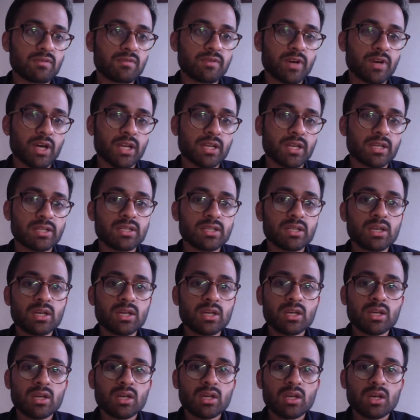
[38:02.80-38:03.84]
fund,
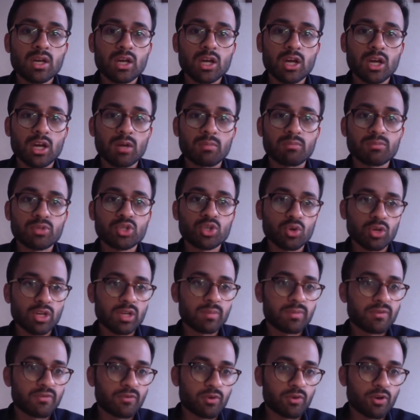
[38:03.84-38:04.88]
shortly
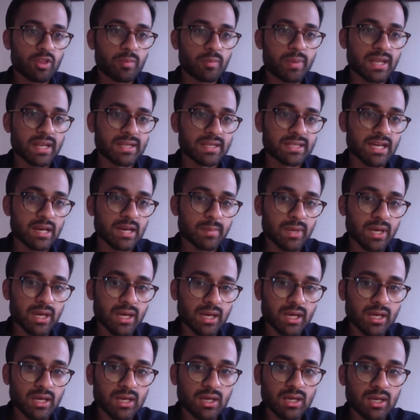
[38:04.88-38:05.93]
before the
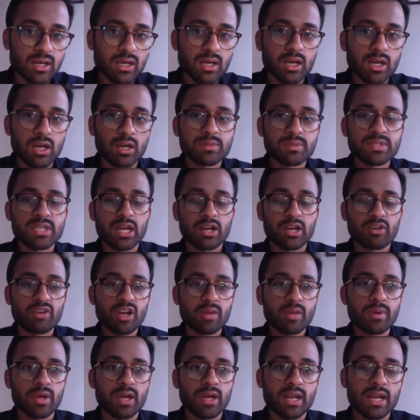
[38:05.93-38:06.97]
pandemic, Saudi
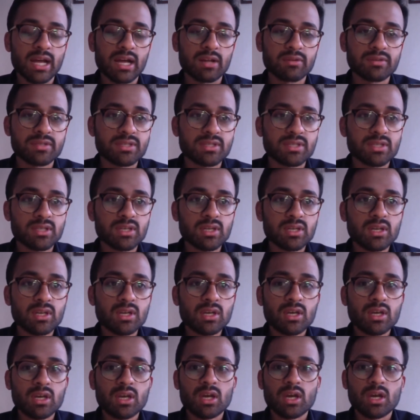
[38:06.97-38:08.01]
Arabia announced
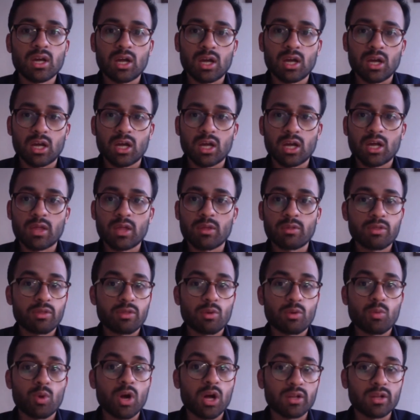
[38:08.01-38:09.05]
the
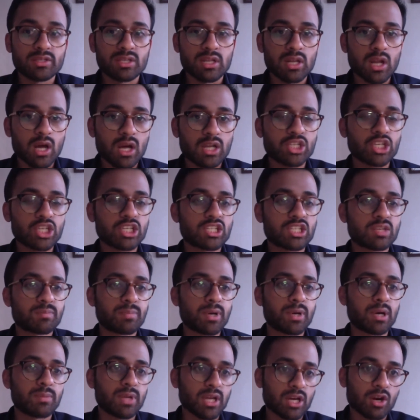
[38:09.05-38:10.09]
world's largest
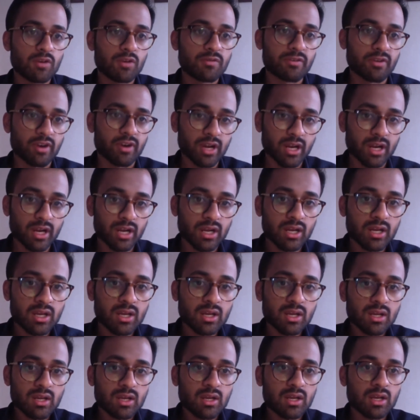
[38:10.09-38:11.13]
public offering
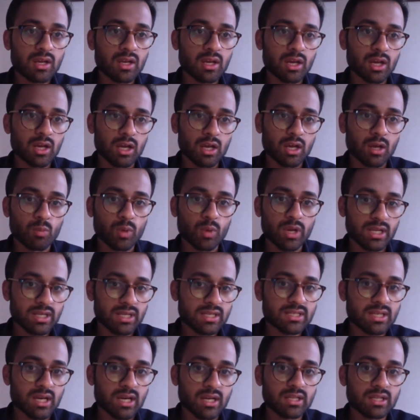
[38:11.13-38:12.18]
when it
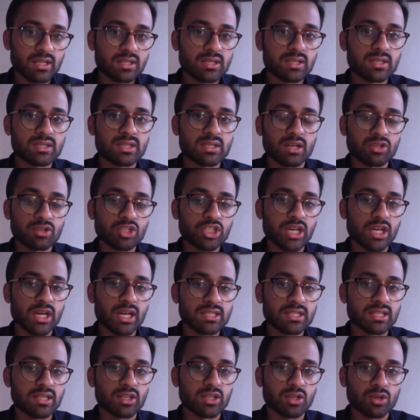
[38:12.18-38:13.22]
decided to sell
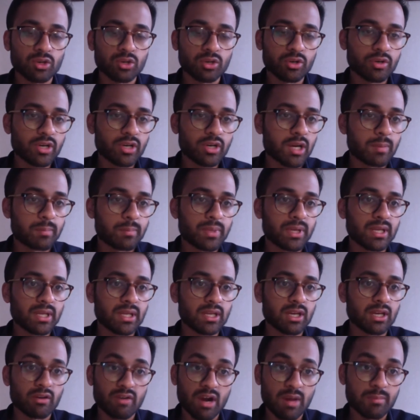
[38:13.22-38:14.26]
shares in the oil
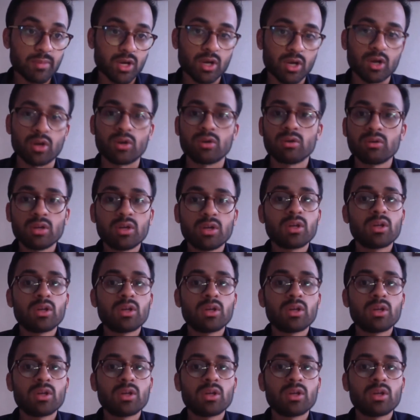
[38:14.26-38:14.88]
company Aramco,